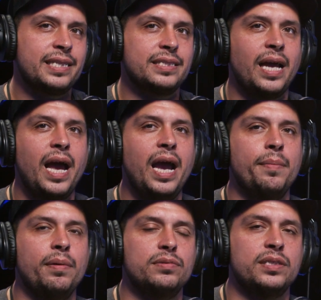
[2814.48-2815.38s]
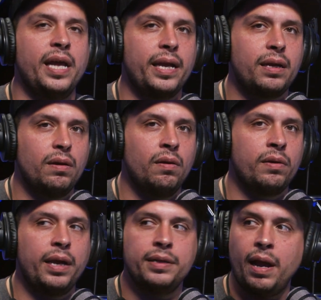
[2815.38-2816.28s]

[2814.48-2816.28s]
at the time, it was like, okay,